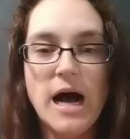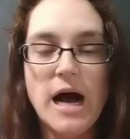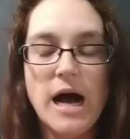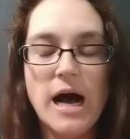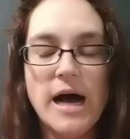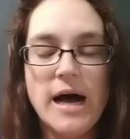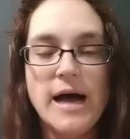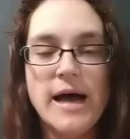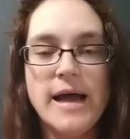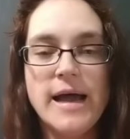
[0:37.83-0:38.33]

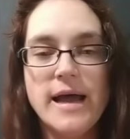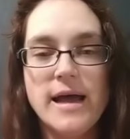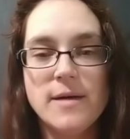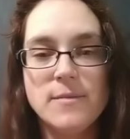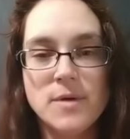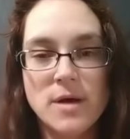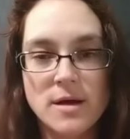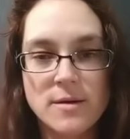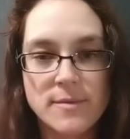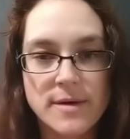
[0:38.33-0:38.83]
I am
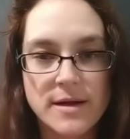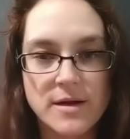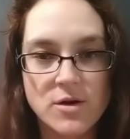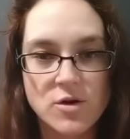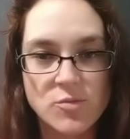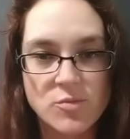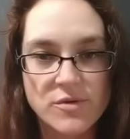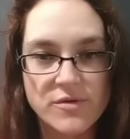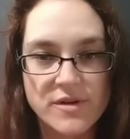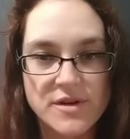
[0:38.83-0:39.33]
not a
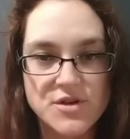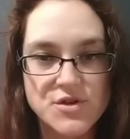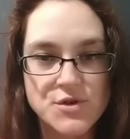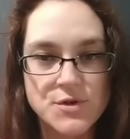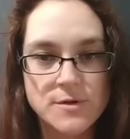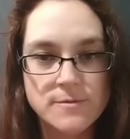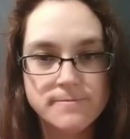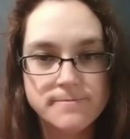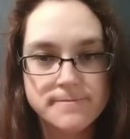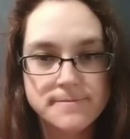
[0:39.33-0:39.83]
medical
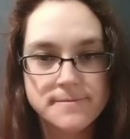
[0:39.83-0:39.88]
professional.